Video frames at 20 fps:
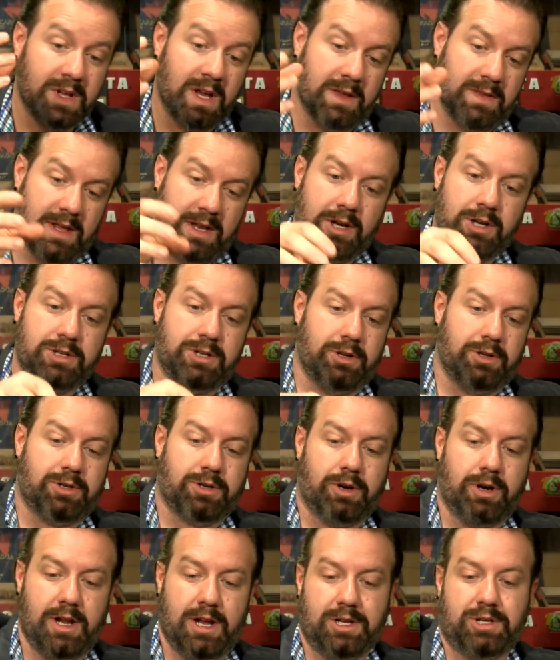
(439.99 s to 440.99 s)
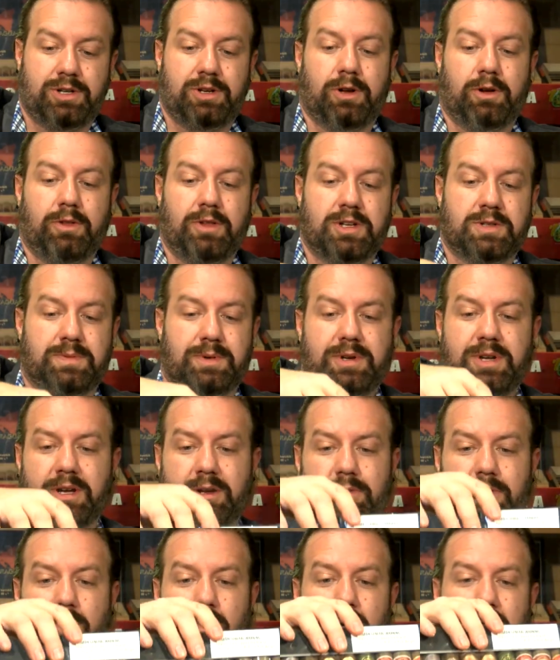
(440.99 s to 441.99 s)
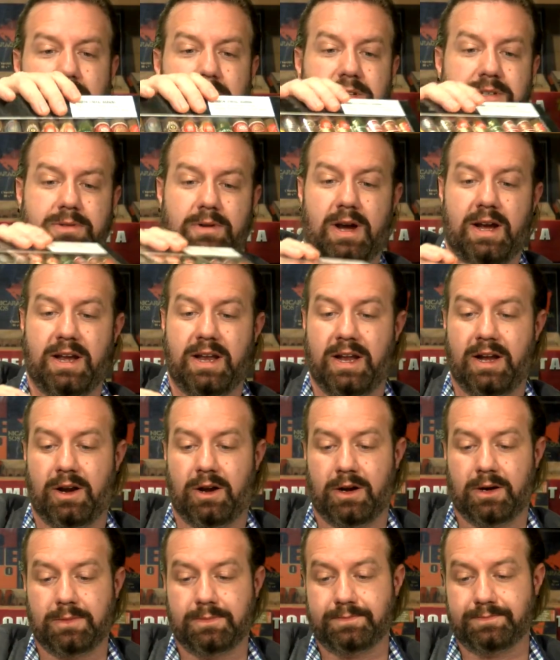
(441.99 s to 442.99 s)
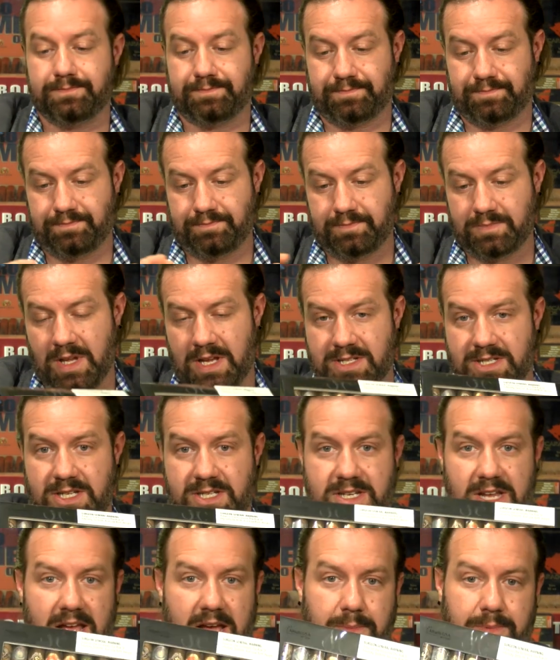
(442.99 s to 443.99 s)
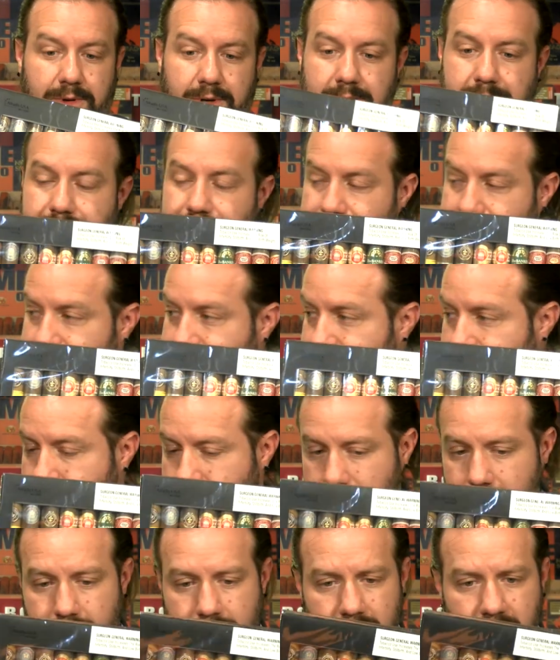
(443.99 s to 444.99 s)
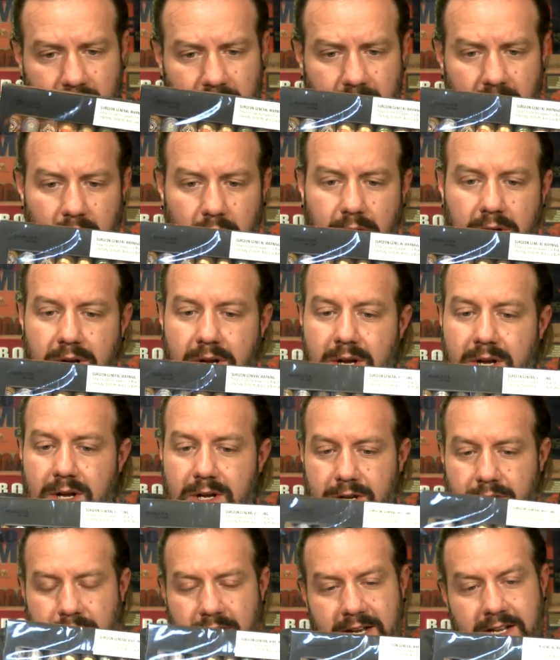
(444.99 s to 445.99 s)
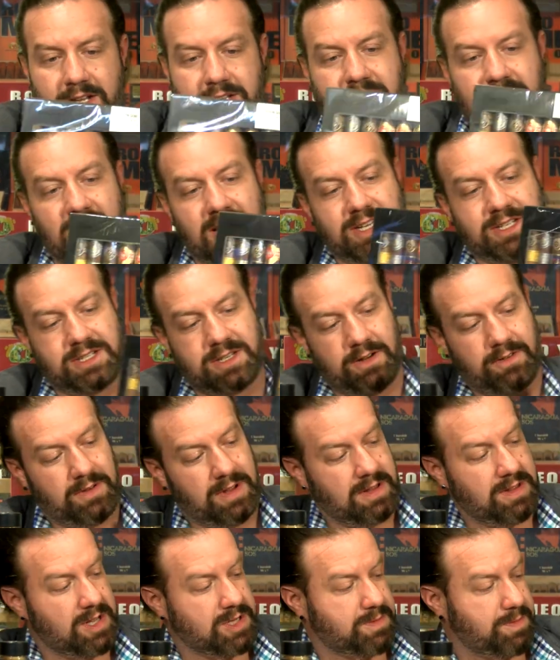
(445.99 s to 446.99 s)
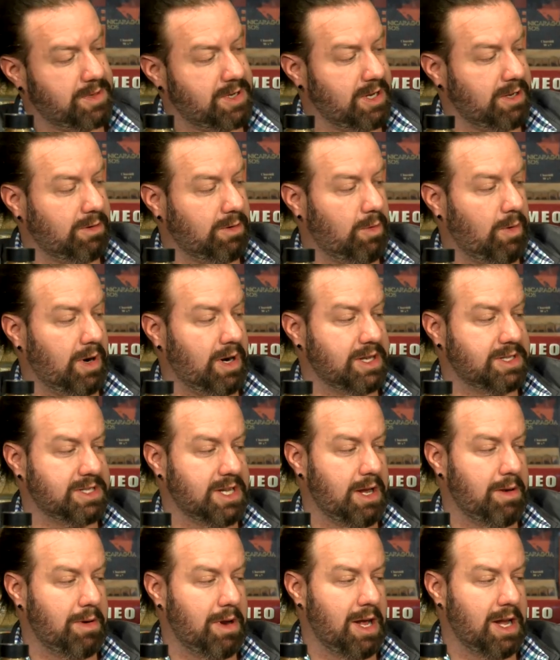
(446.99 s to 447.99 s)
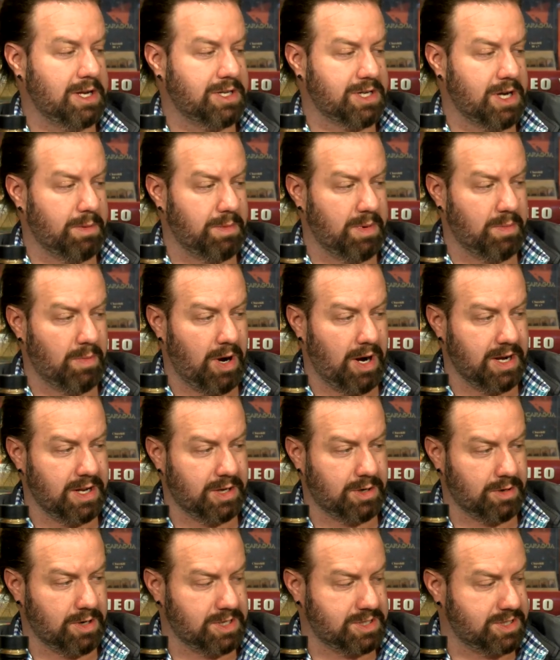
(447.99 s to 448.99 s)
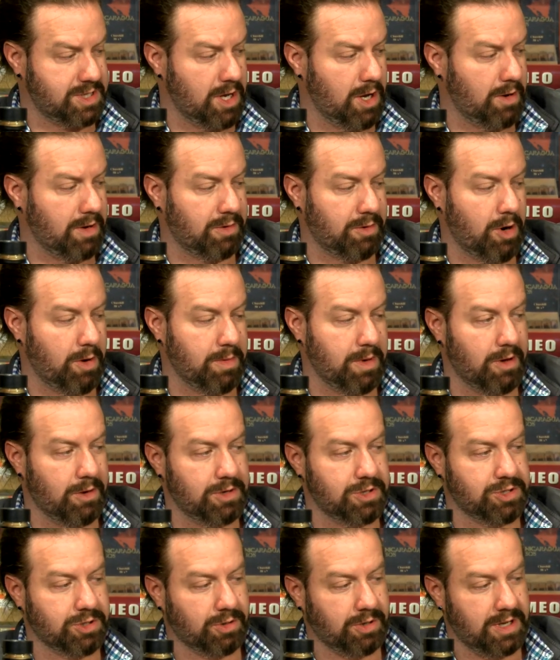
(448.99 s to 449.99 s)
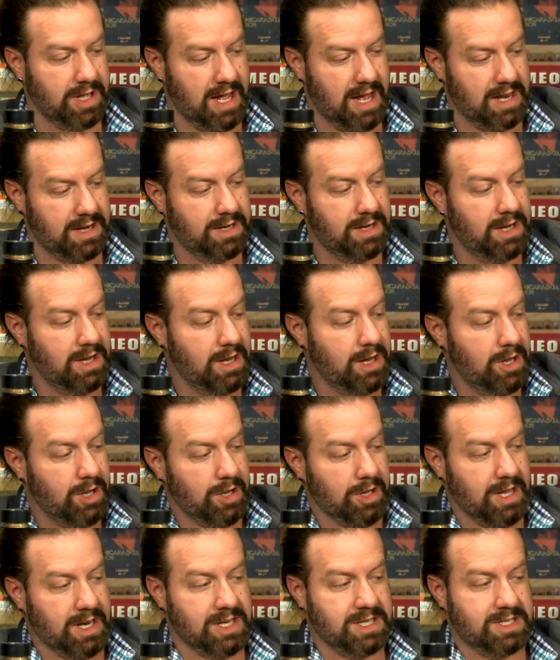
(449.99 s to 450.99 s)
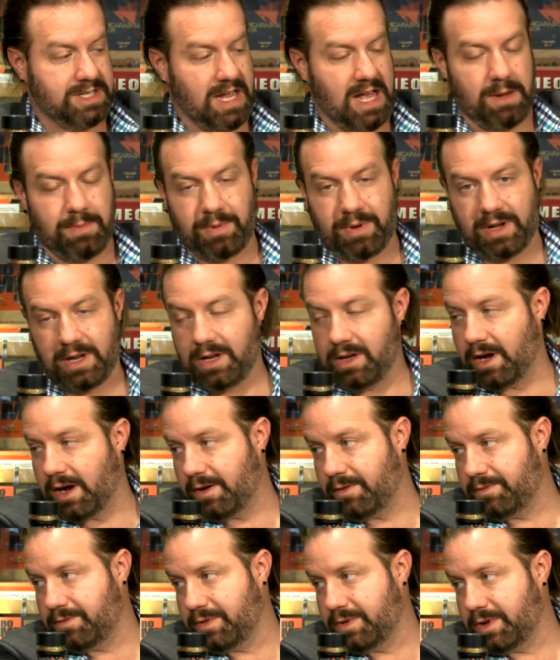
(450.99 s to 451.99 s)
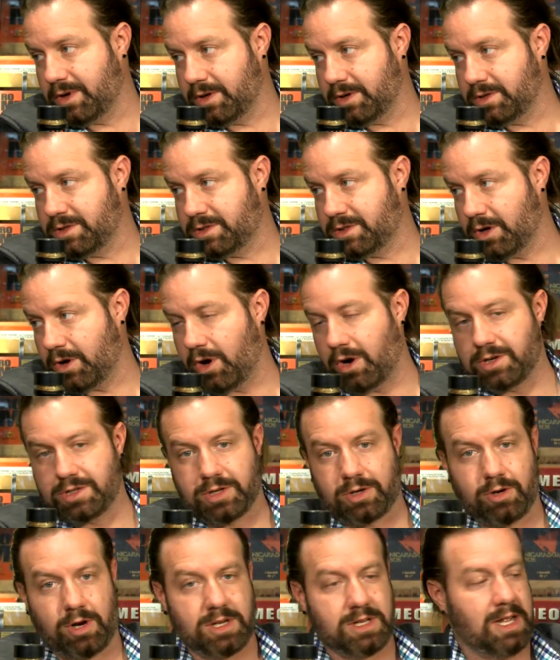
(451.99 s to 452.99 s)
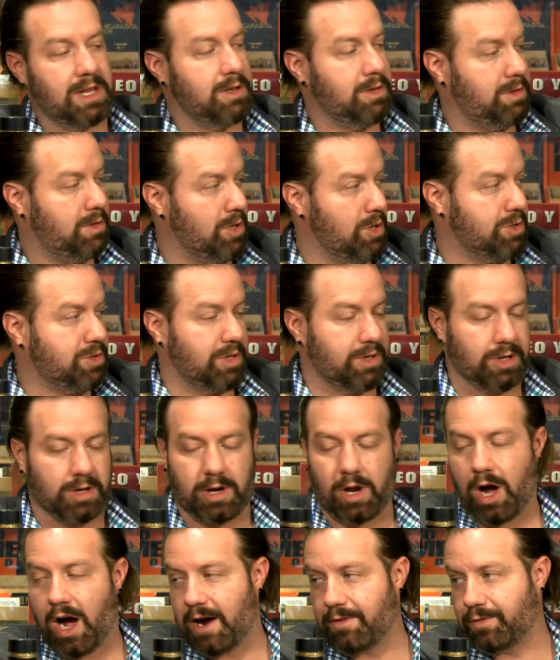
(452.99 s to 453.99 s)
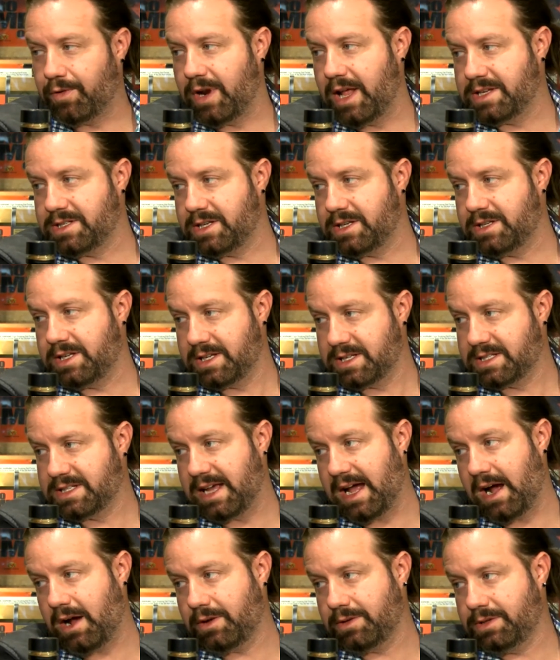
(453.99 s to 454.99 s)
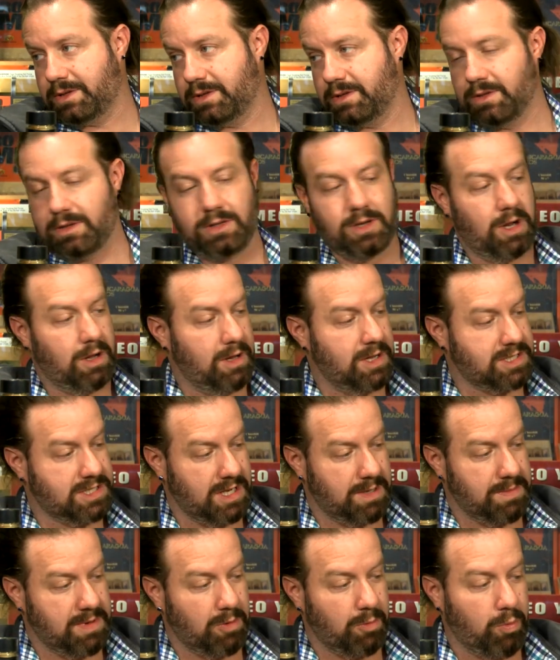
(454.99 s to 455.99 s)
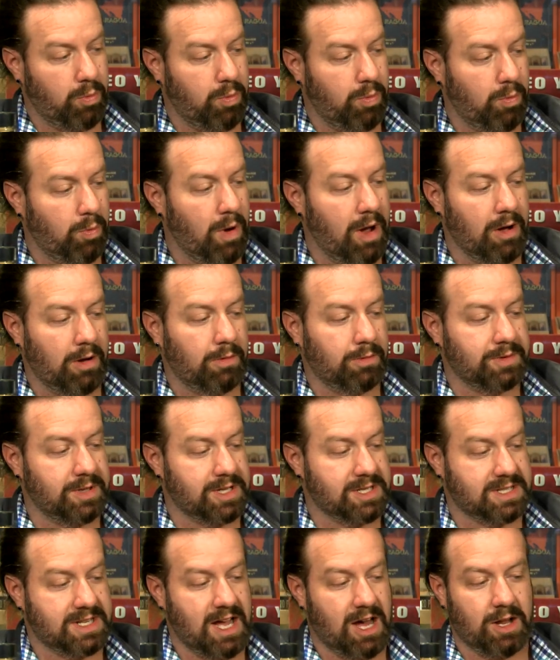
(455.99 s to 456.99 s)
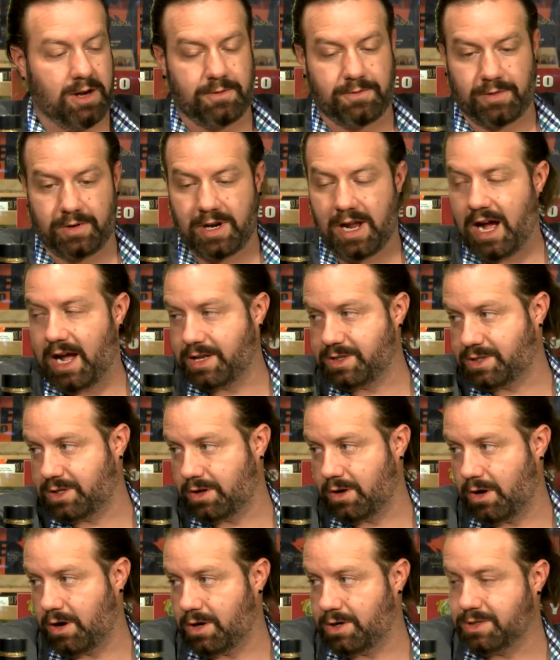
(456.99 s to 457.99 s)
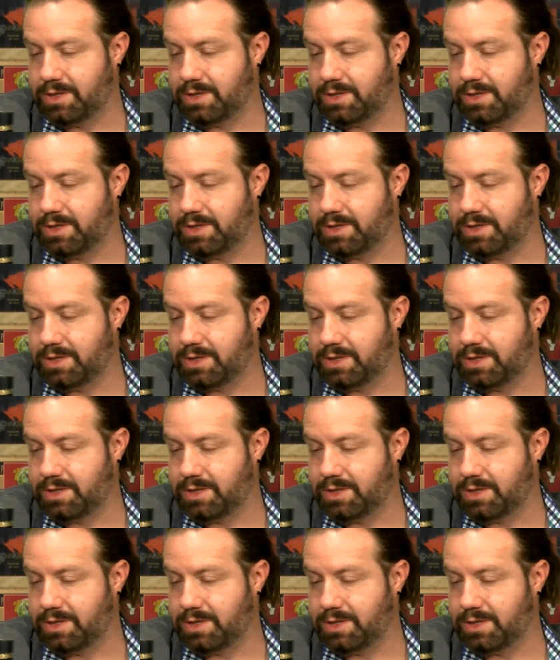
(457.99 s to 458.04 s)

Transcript: Then there's your traditional. This particular one that's right here Samplers. is a sampler. You know, you're getting a taste of, in this particular one, it's H. Upmann, Monte Cristo, and Romeo and Juliet. You get a sampling of their cigars across, and usually they're going to offer it as a discount. You know, yeah. it's going to be well discounted for nine cigars.